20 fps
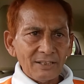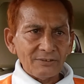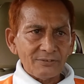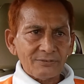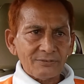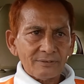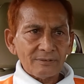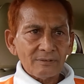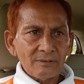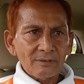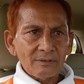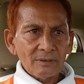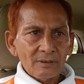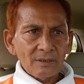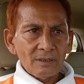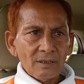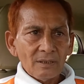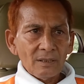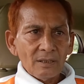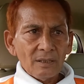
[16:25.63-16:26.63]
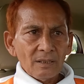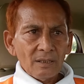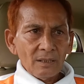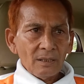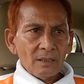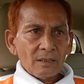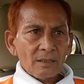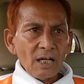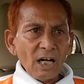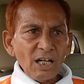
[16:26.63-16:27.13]
can never become
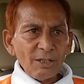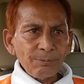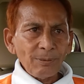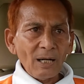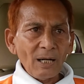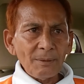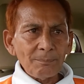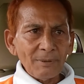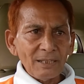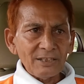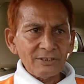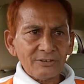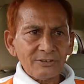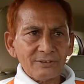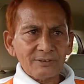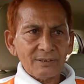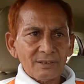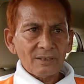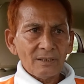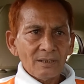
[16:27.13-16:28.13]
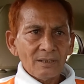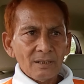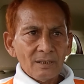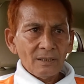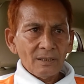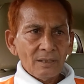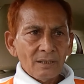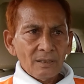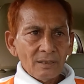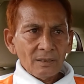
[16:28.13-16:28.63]
great.
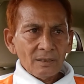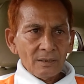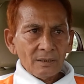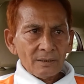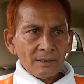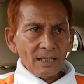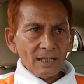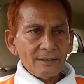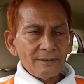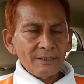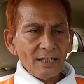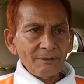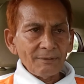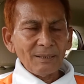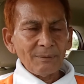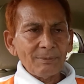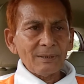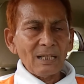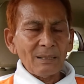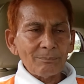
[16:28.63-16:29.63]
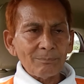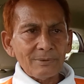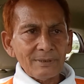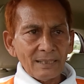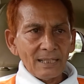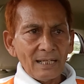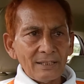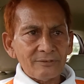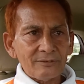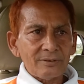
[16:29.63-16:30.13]
Regret will not help us.
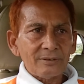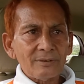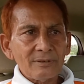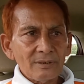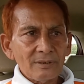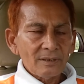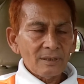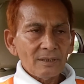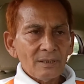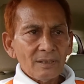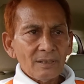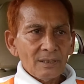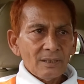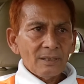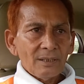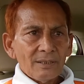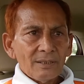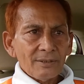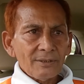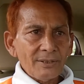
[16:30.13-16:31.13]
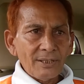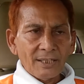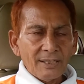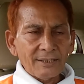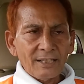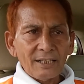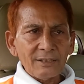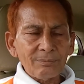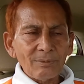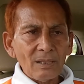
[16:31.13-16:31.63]
Don't be
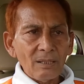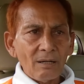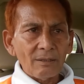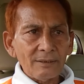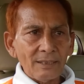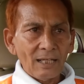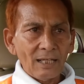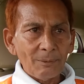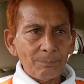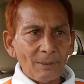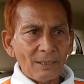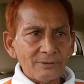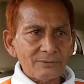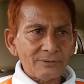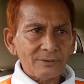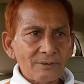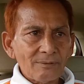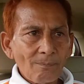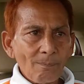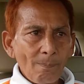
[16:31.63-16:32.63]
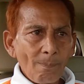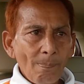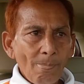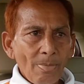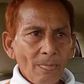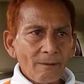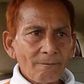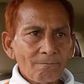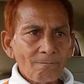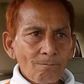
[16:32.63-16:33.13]
afraid of difficulties.
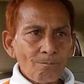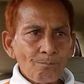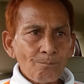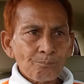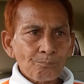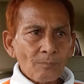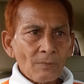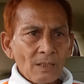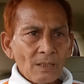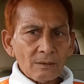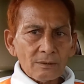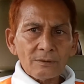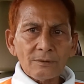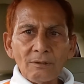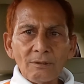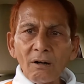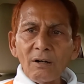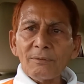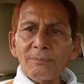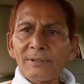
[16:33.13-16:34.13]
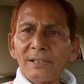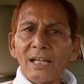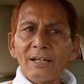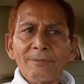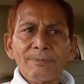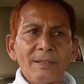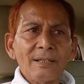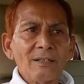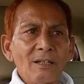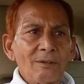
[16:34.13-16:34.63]
Don't be afraid
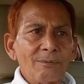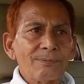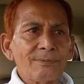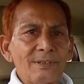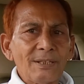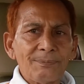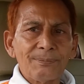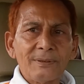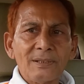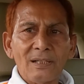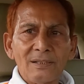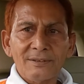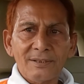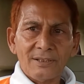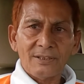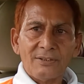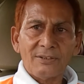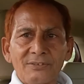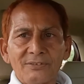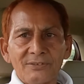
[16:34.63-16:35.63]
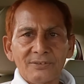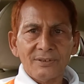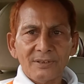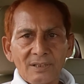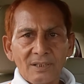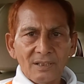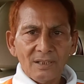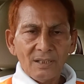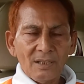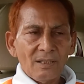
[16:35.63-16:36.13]
of any kind of misery,
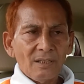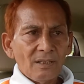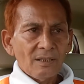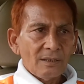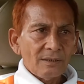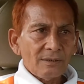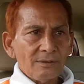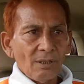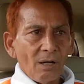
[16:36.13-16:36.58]
sorrow, and grief.